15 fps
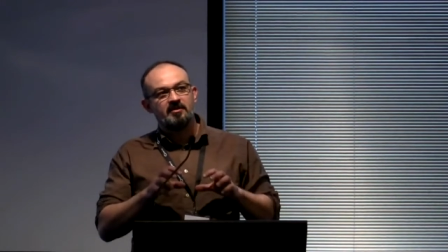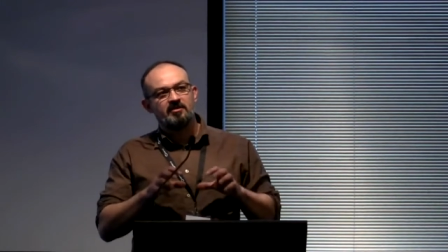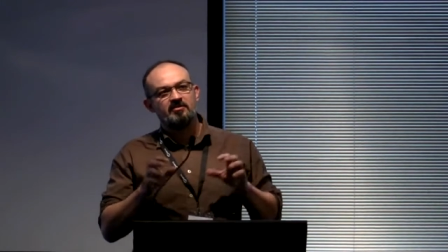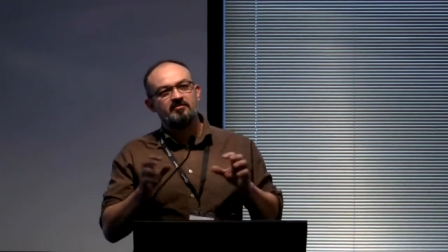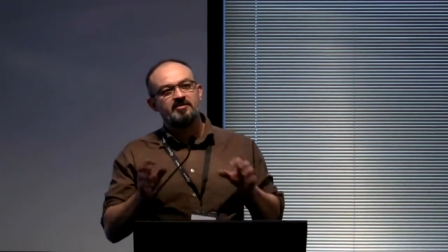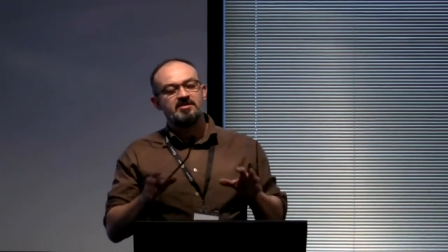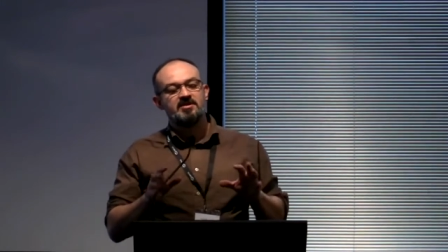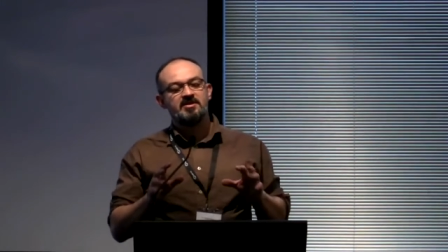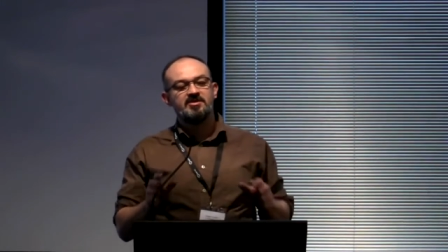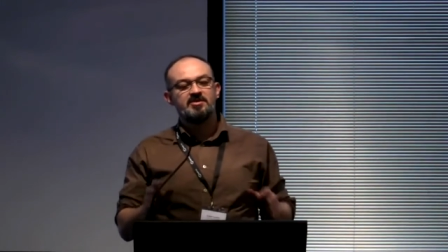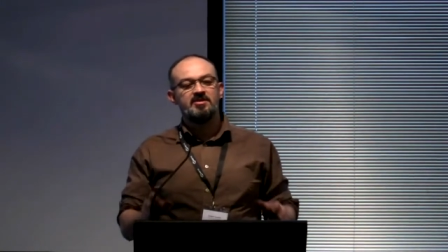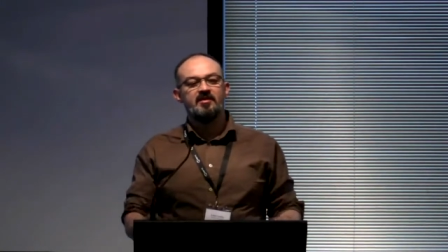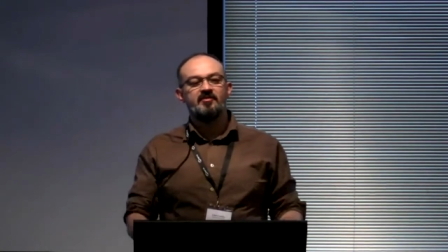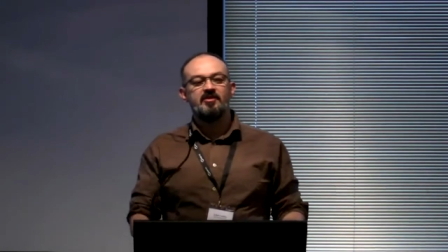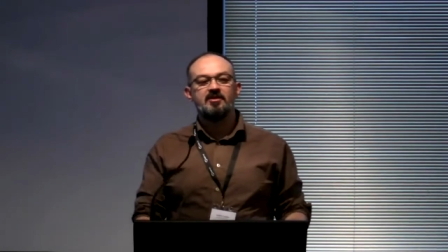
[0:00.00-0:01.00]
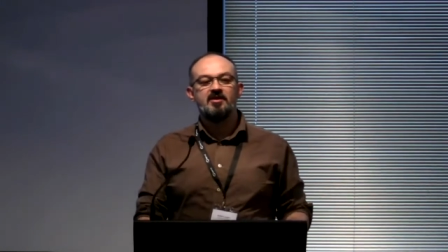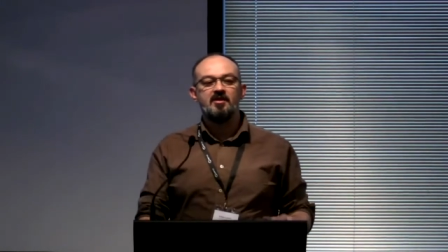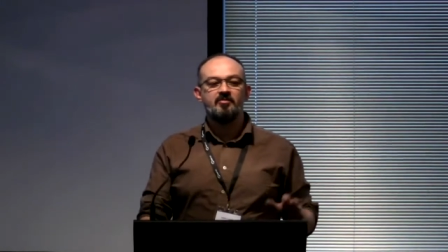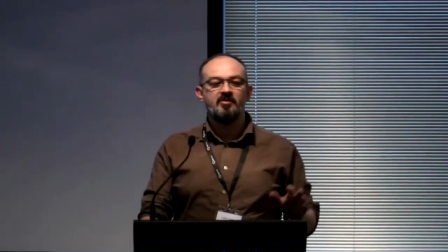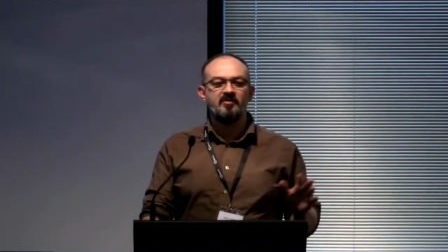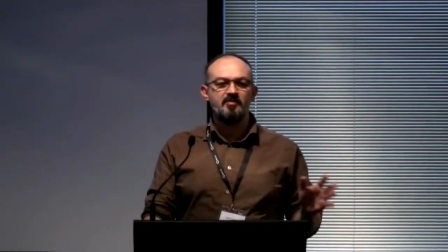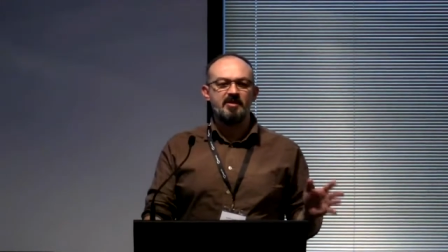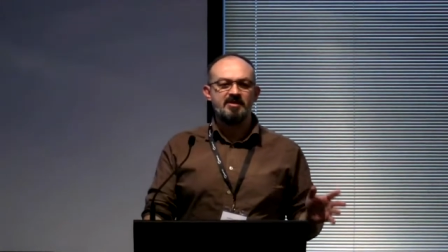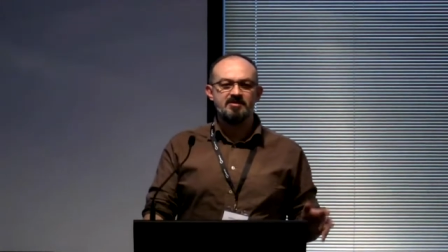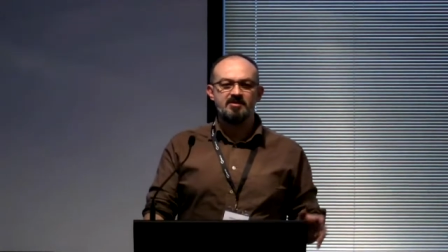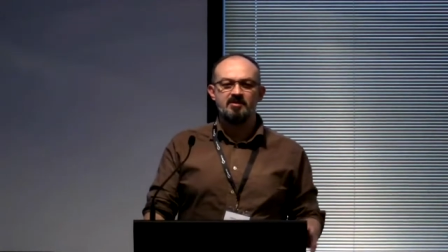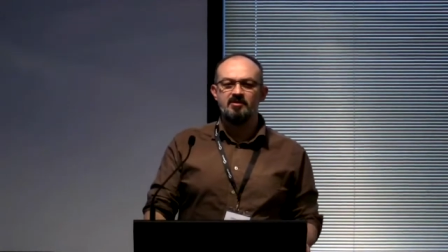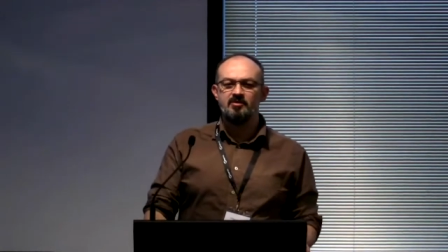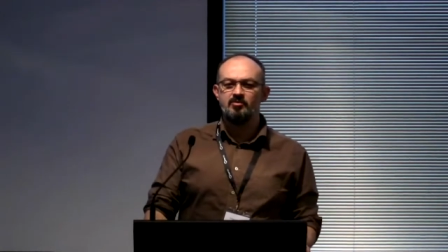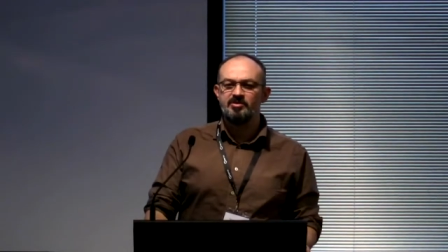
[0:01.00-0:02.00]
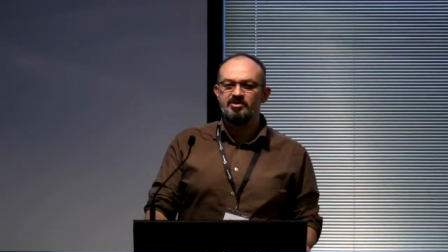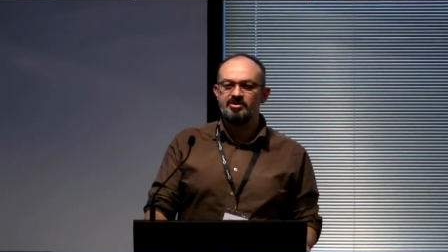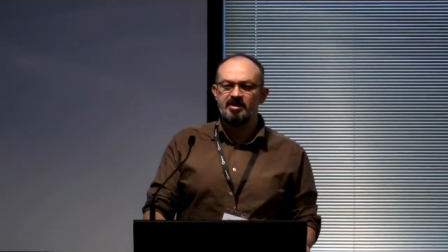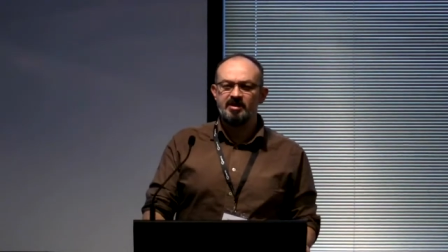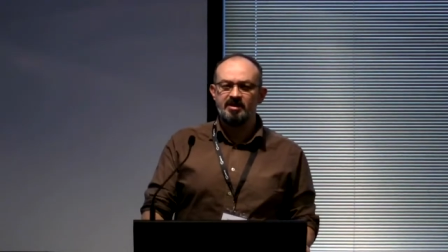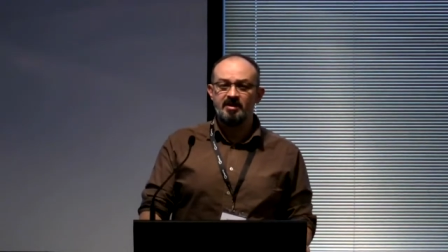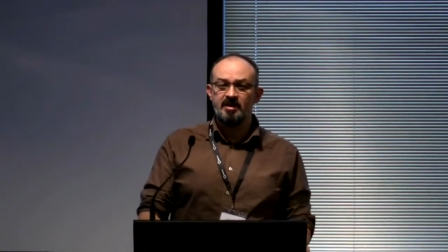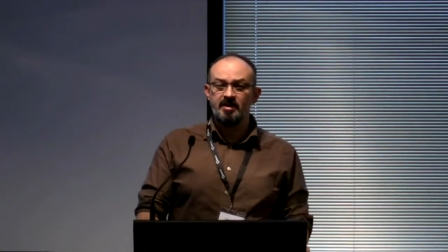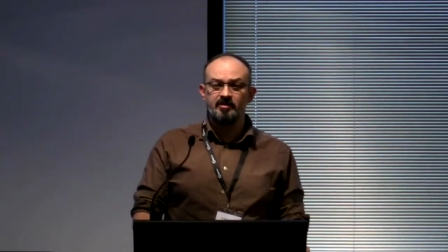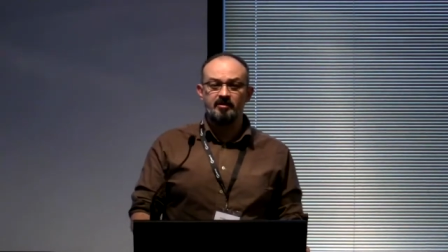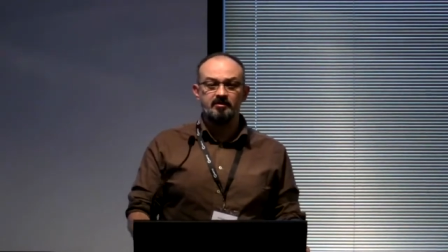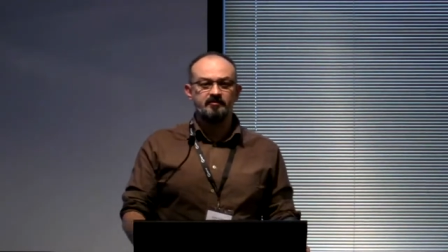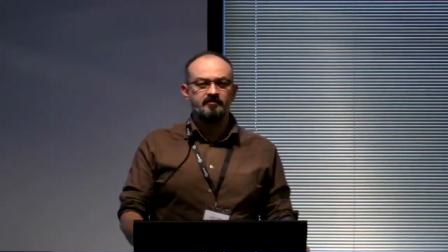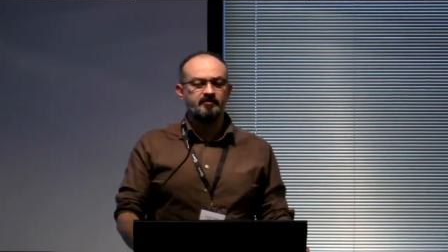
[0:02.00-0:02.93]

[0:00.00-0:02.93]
the conversation I had a couple of months ago with Jake Carroll